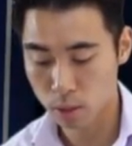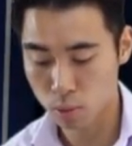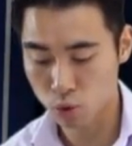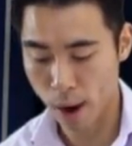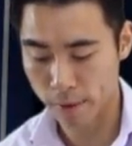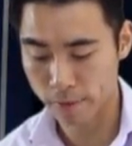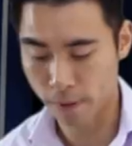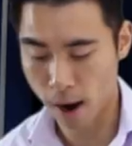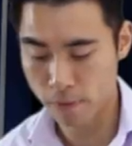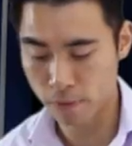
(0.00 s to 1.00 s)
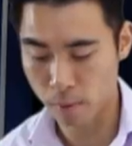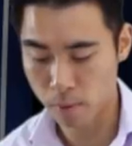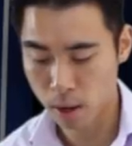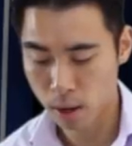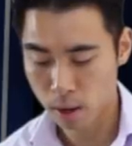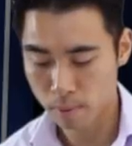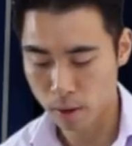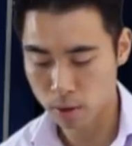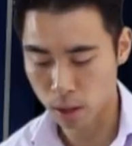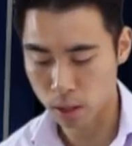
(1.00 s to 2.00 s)
subtract 5 from
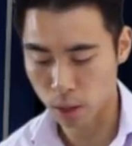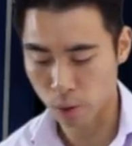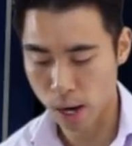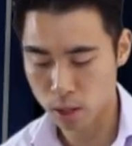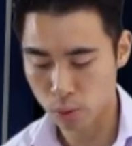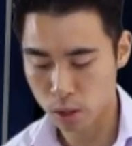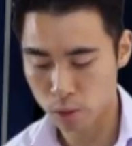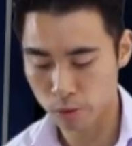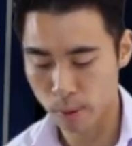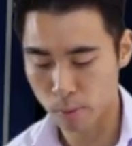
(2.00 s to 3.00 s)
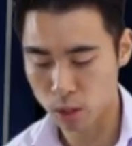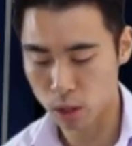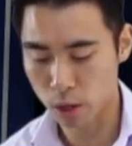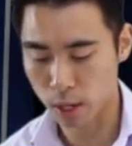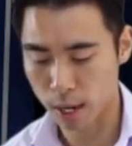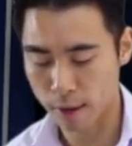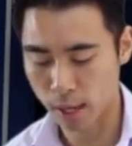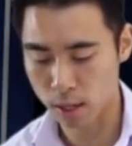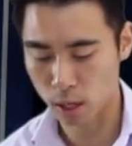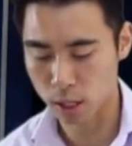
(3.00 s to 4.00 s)
both sides of the equation. Remember, we're just looking at the
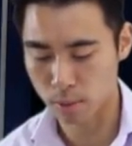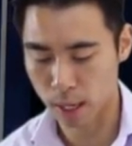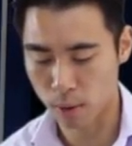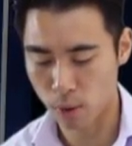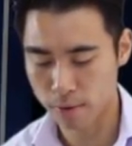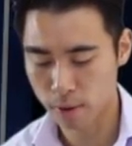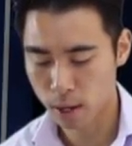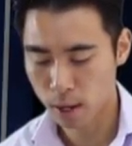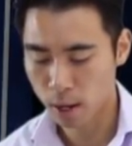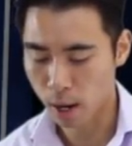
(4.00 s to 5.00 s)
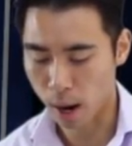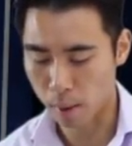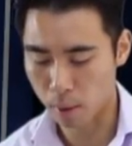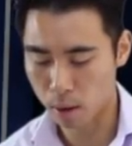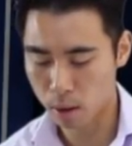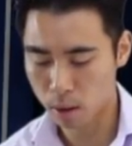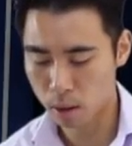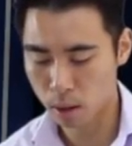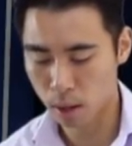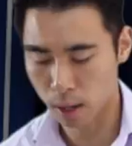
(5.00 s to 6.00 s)
left-hand side to begin with. And
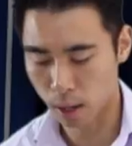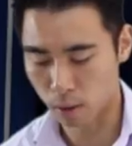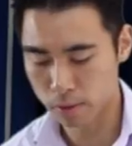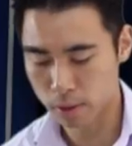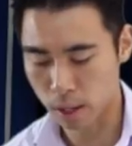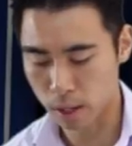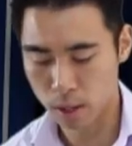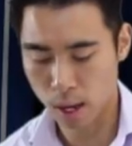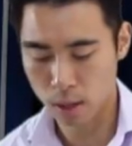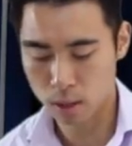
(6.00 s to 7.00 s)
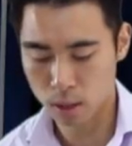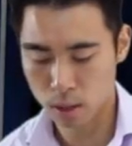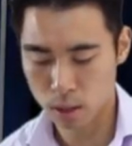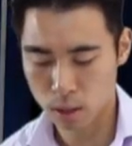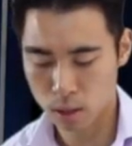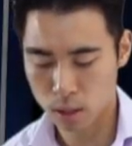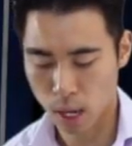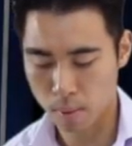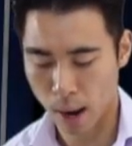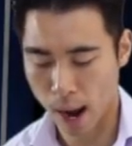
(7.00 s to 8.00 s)
then obviously that's the
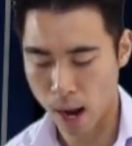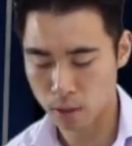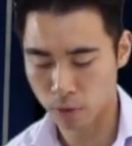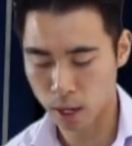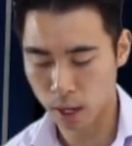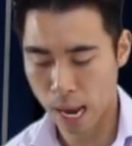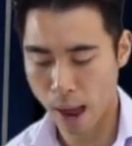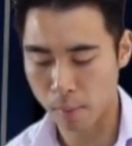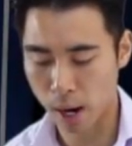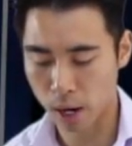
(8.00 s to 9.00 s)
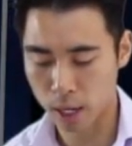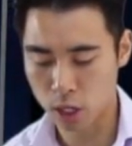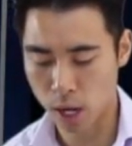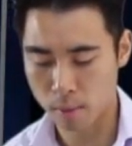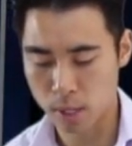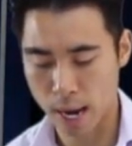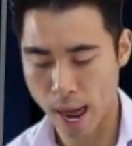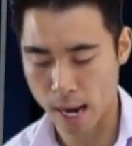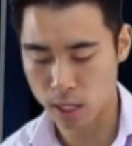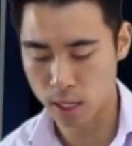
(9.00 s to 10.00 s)
same as, if I collect my like terms in
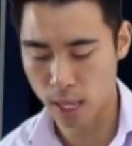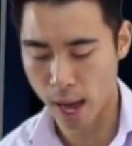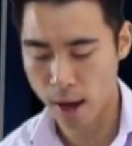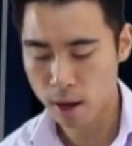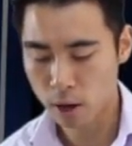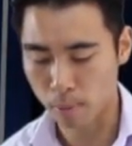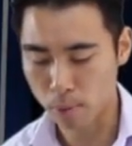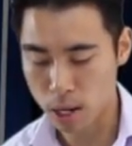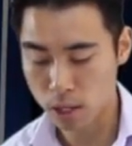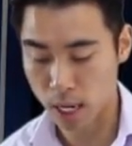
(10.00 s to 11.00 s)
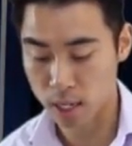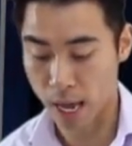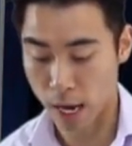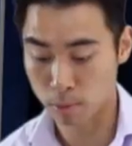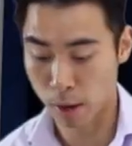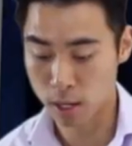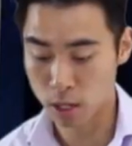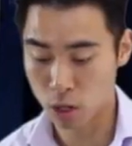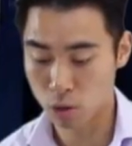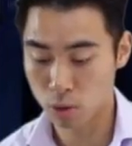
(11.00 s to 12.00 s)
x there, I've got plus 6x
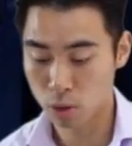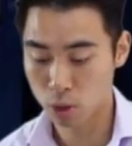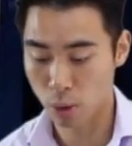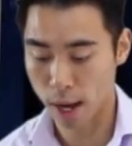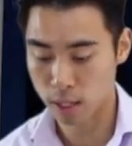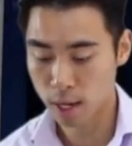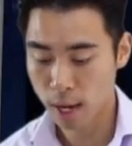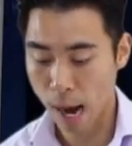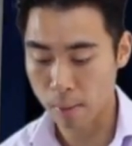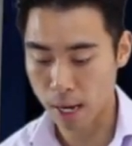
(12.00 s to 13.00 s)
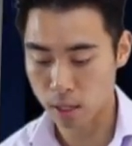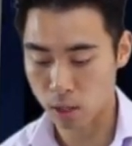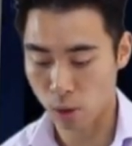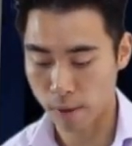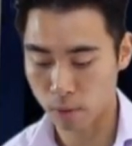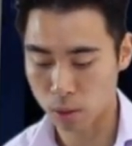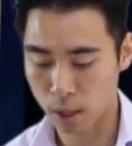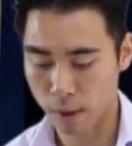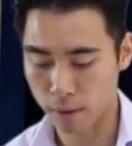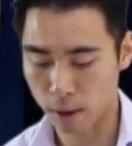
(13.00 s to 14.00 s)
minus 2x. How many x's do I have
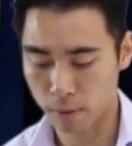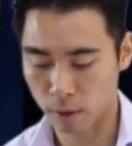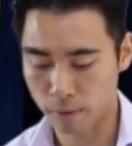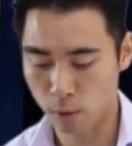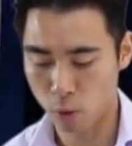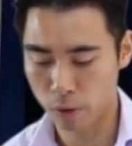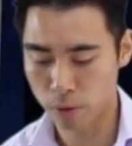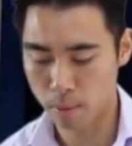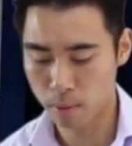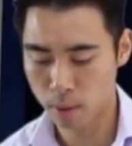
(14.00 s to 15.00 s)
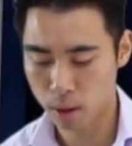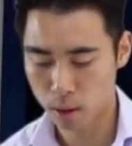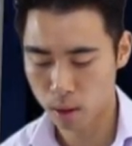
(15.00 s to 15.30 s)
altogether? I've got 4 of them.